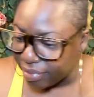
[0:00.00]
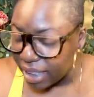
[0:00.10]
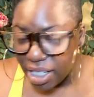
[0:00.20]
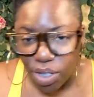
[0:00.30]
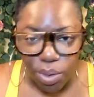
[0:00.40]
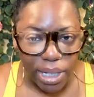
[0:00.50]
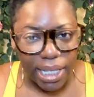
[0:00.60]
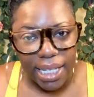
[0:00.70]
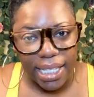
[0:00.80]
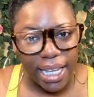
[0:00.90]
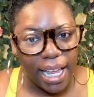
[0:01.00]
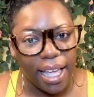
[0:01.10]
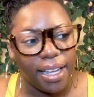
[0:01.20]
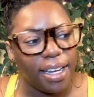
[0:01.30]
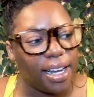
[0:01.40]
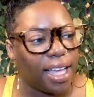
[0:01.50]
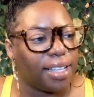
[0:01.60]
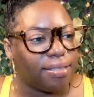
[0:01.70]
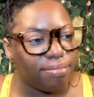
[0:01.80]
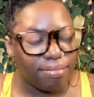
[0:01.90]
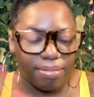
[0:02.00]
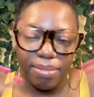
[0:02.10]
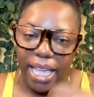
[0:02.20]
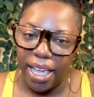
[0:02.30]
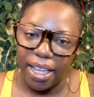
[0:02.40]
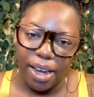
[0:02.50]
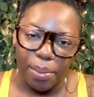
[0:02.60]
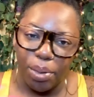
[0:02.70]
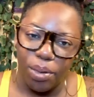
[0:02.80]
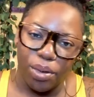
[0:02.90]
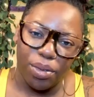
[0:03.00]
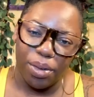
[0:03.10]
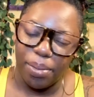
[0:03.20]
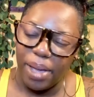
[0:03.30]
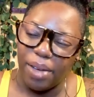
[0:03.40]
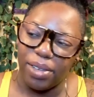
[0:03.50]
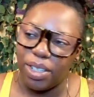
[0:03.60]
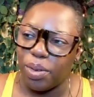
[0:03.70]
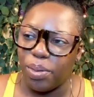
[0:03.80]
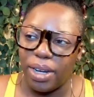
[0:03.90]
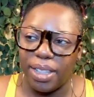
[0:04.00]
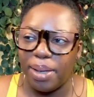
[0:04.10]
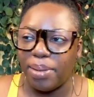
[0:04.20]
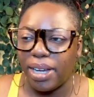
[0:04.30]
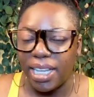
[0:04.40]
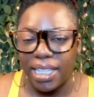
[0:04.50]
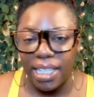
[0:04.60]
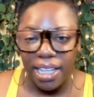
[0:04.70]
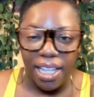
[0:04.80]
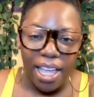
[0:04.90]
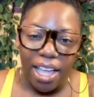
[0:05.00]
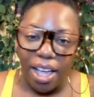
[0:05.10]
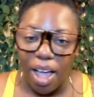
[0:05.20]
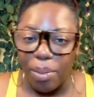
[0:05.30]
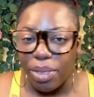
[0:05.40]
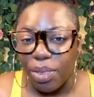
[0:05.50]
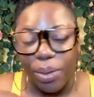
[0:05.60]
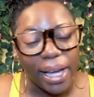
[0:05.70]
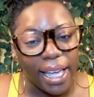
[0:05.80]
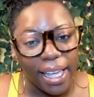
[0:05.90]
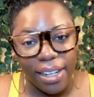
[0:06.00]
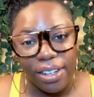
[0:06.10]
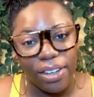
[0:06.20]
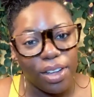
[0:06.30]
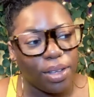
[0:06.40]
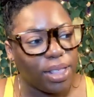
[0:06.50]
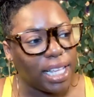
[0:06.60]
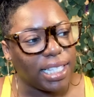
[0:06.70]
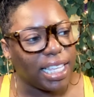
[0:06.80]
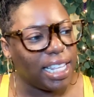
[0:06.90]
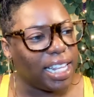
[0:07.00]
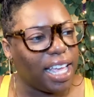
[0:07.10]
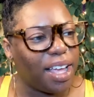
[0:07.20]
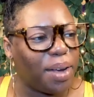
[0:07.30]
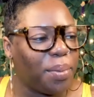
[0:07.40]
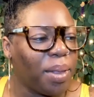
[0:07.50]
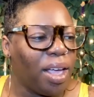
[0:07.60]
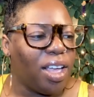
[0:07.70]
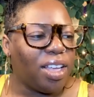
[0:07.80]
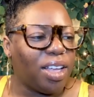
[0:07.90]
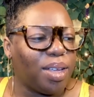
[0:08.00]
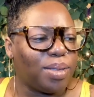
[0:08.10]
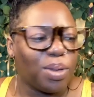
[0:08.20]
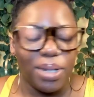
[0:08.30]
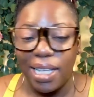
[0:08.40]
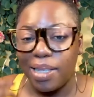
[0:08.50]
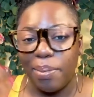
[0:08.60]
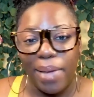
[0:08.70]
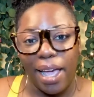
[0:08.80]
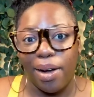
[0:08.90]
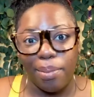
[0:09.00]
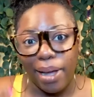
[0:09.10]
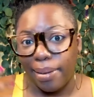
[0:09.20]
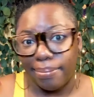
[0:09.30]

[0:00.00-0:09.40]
sources, and I take and I pull from every single one of them. There is a common thread, you know, that's in there. So it doesn't matter. I'm not